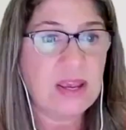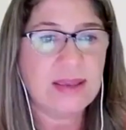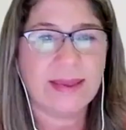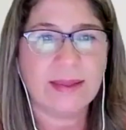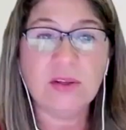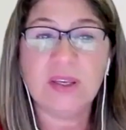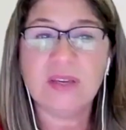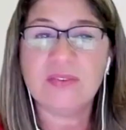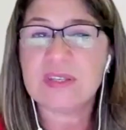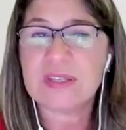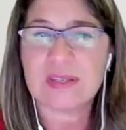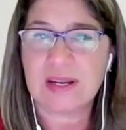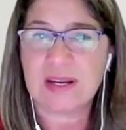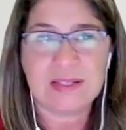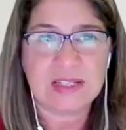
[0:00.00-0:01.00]
can you give us
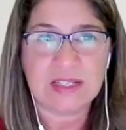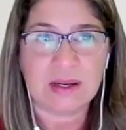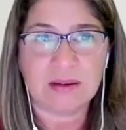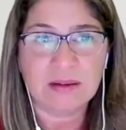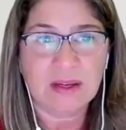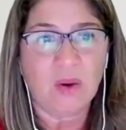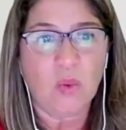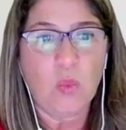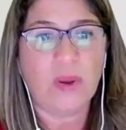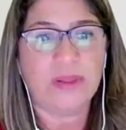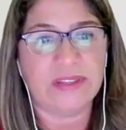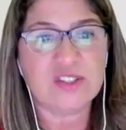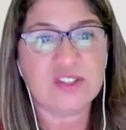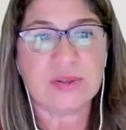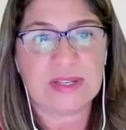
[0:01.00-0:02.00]
an idea what
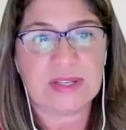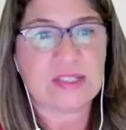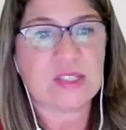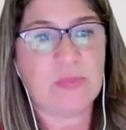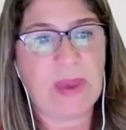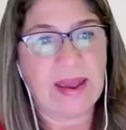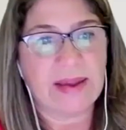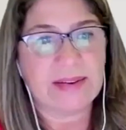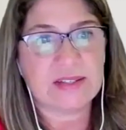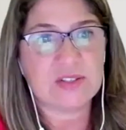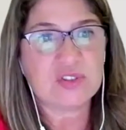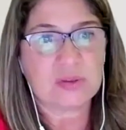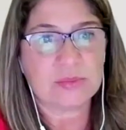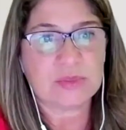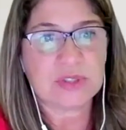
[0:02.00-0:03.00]
they should expect in
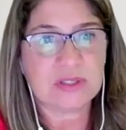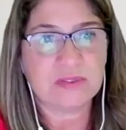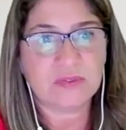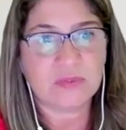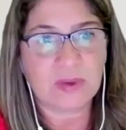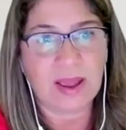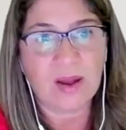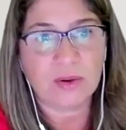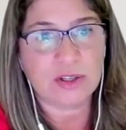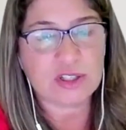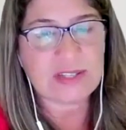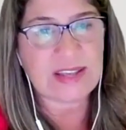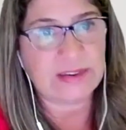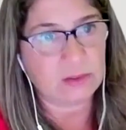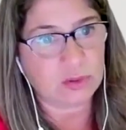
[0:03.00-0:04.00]
terms of how you
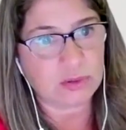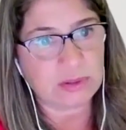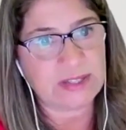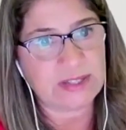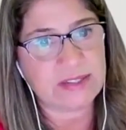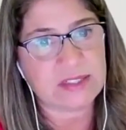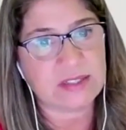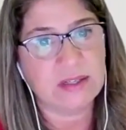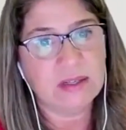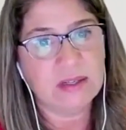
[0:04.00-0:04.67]
tailor it?